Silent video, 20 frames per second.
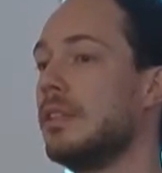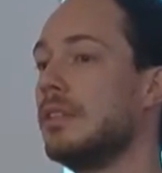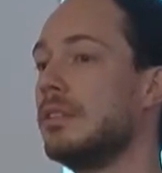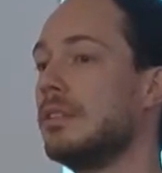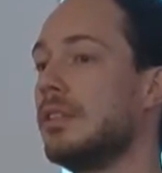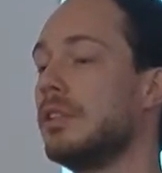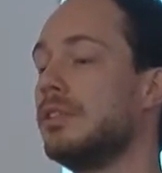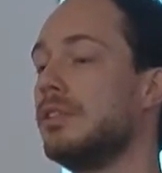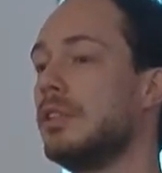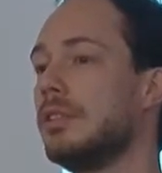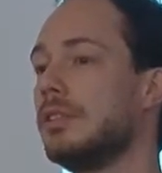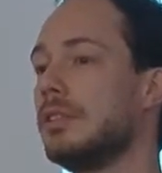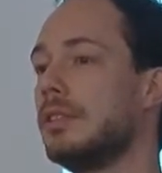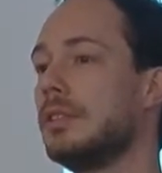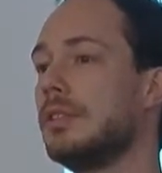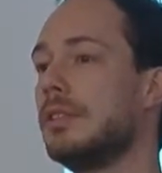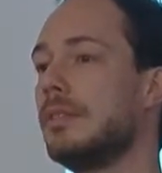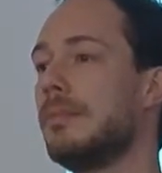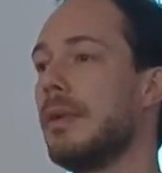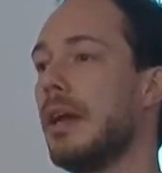So it's not
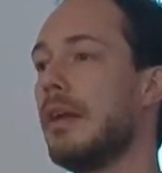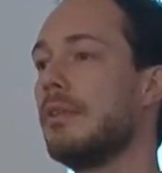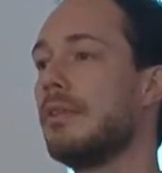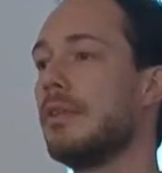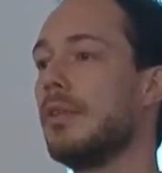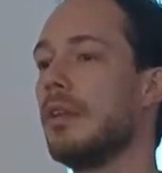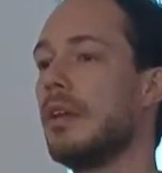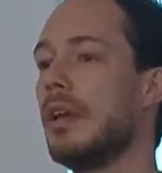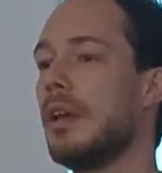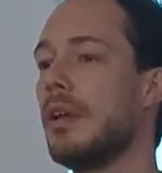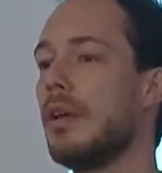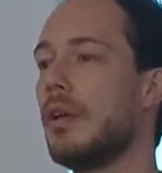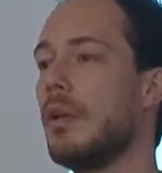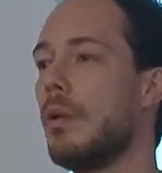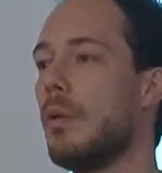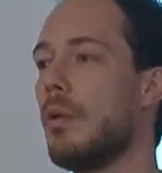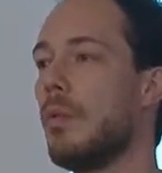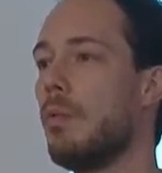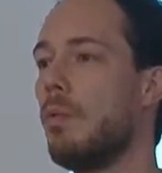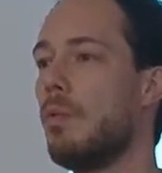just about
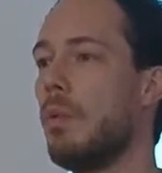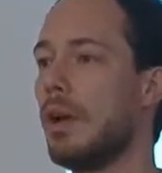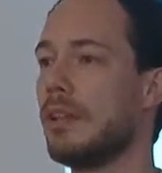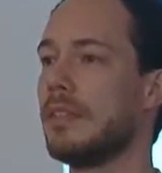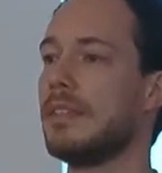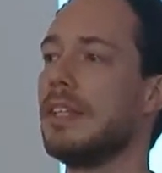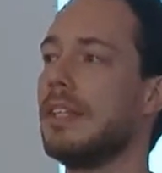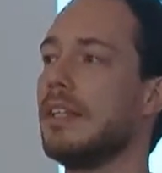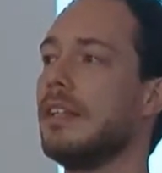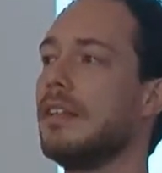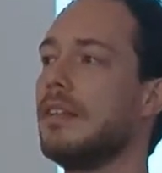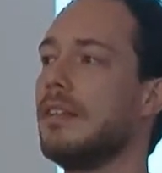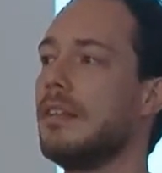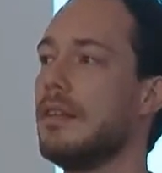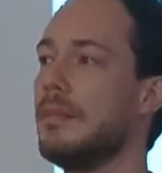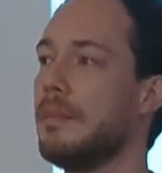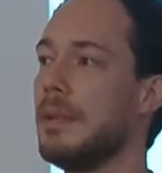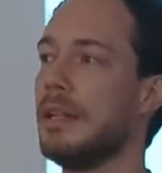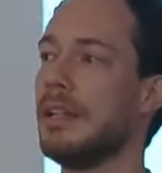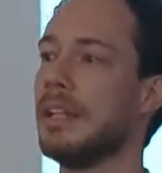what
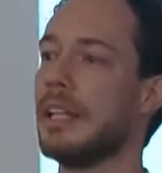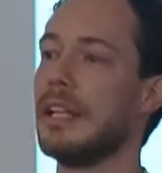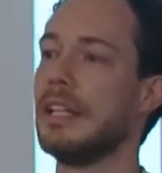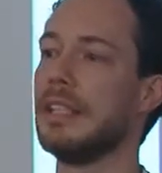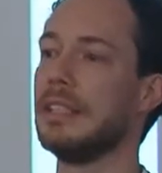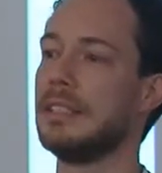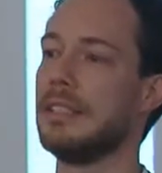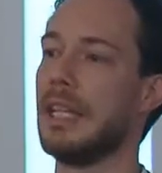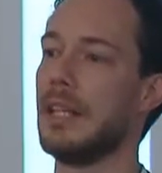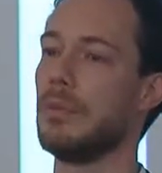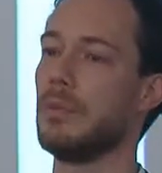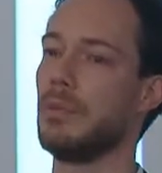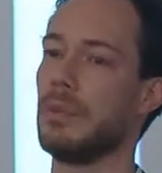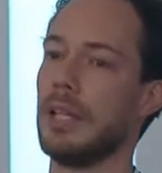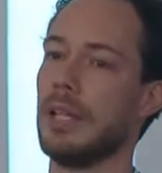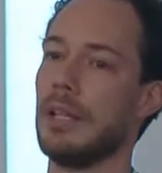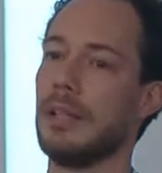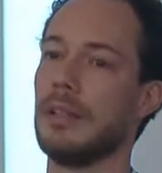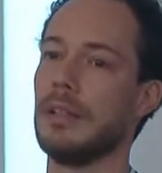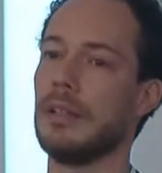the building is that
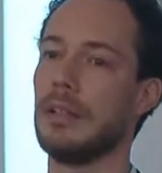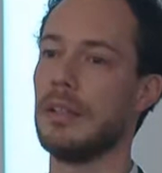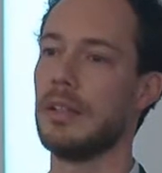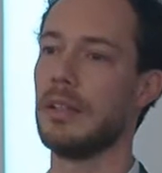we